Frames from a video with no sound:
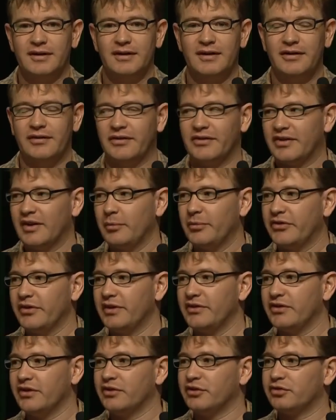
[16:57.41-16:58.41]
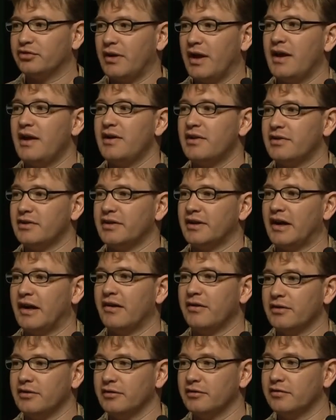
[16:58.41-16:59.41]
is in some sense entrained to the
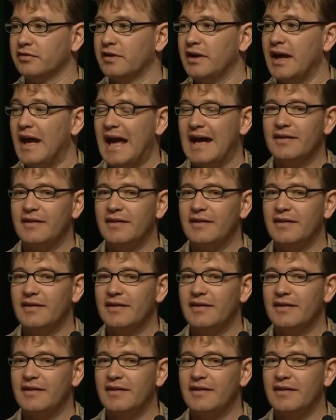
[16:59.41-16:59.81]
narrative,